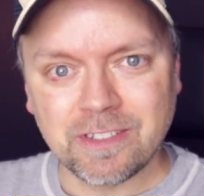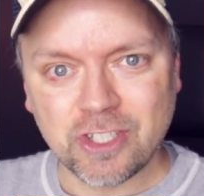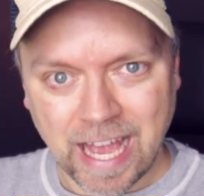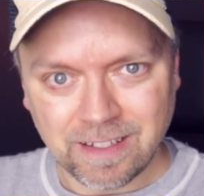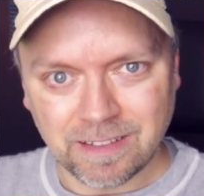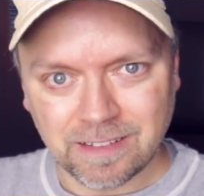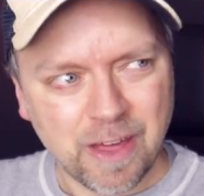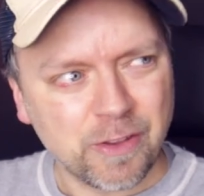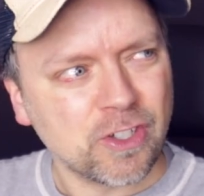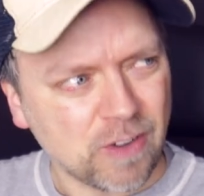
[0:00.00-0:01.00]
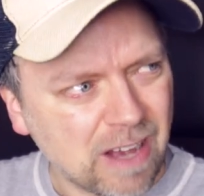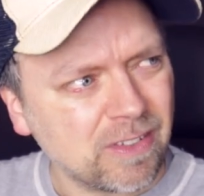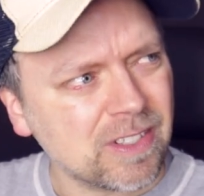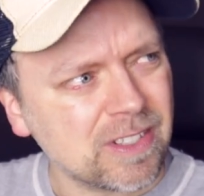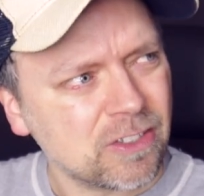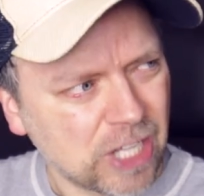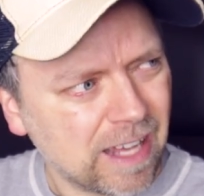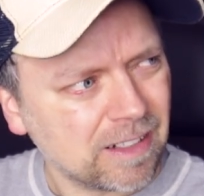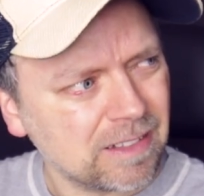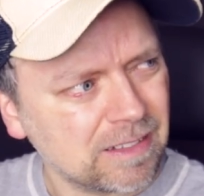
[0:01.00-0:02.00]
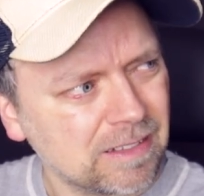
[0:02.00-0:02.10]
channel, Heather Travels channel,